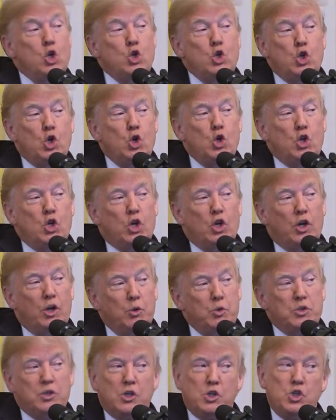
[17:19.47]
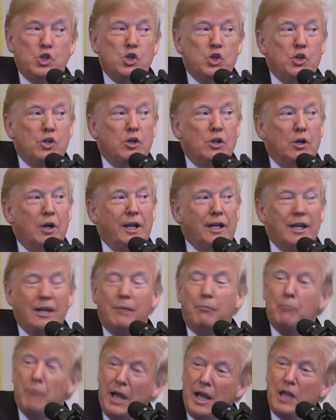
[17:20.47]
Jr., he was a junior. I
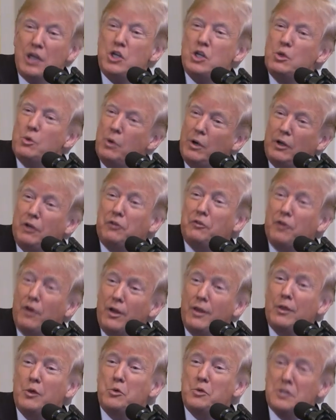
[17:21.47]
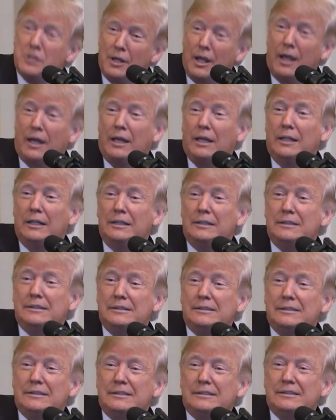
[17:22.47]
can imagine what his father was like.
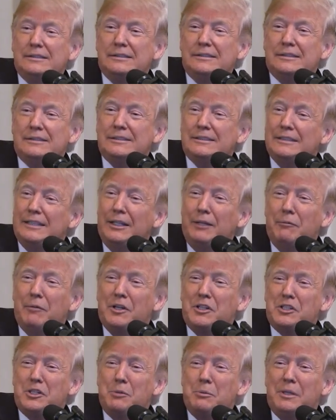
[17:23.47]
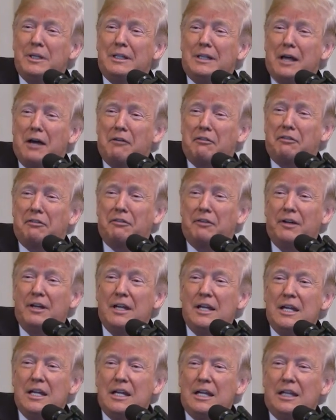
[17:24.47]
He must have been tough.
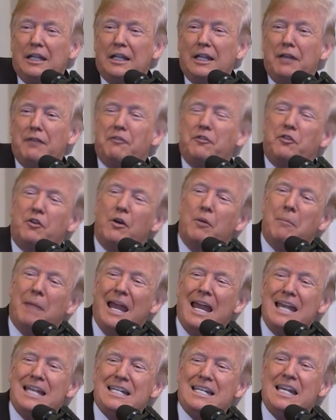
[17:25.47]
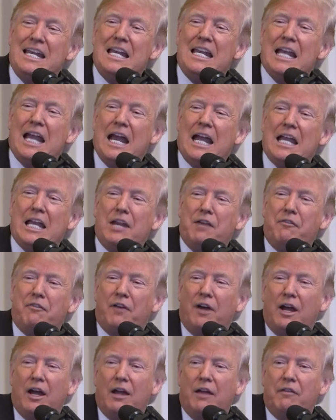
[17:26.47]
Lived from
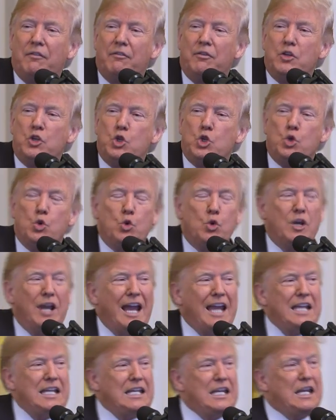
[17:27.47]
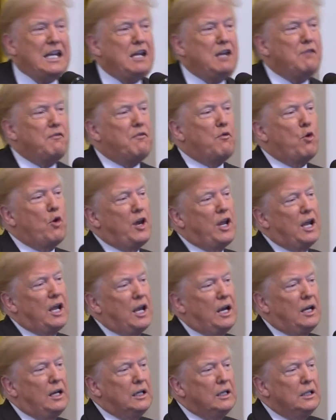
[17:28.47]
1895 to
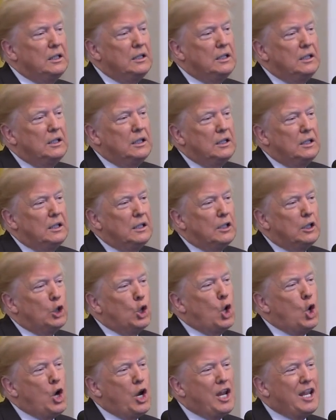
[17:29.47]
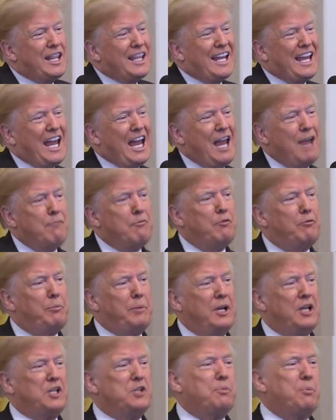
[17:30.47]
1948, learning the game of
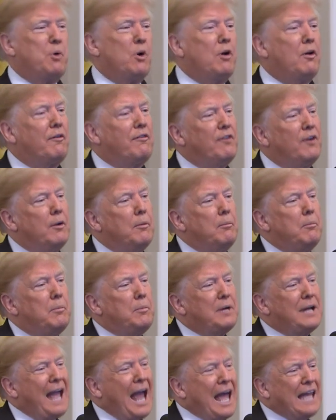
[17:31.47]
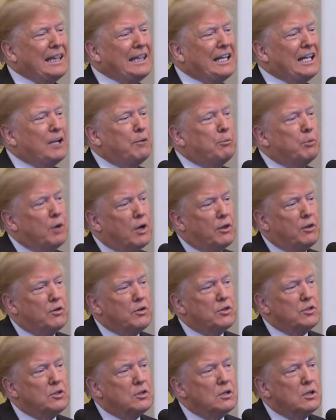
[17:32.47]
baseball from Catholic
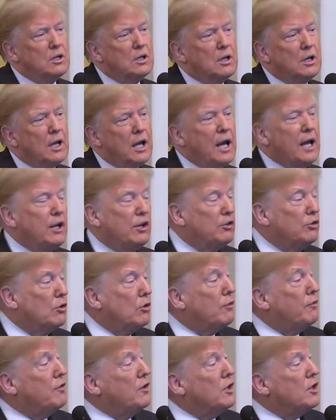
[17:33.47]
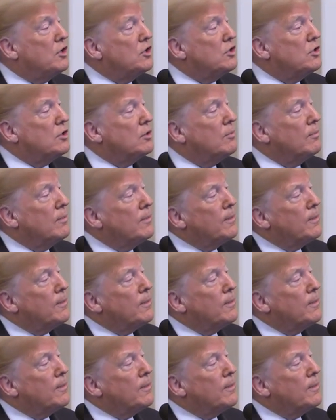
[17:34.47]
brothers at his orphanage.